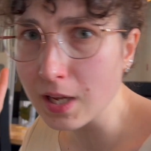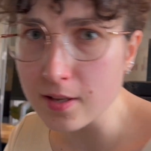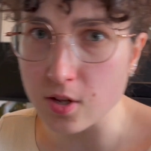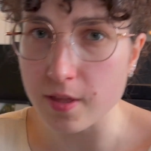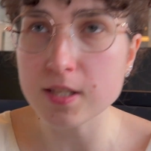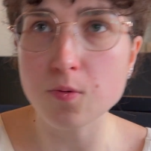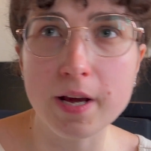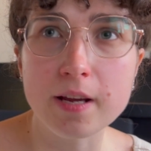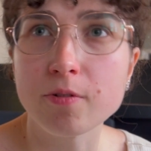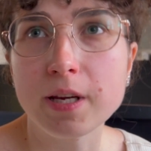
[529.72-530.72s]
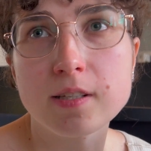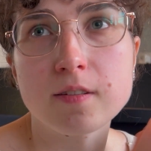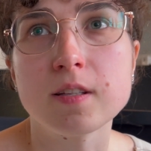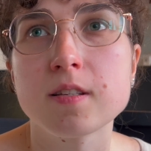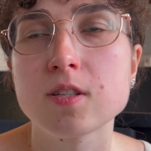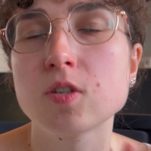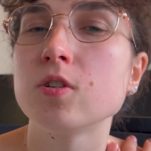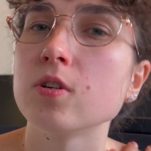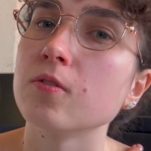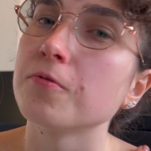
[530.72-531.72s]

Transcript: so that's why I created this to do